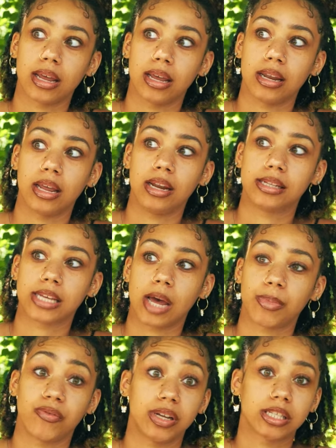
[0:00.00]
and any
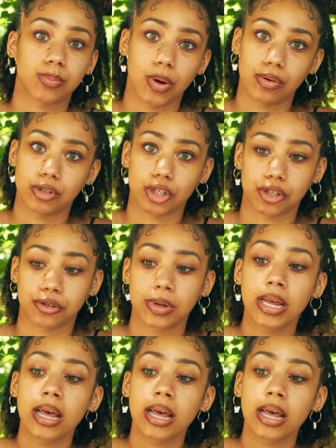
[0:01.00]
type of exposure.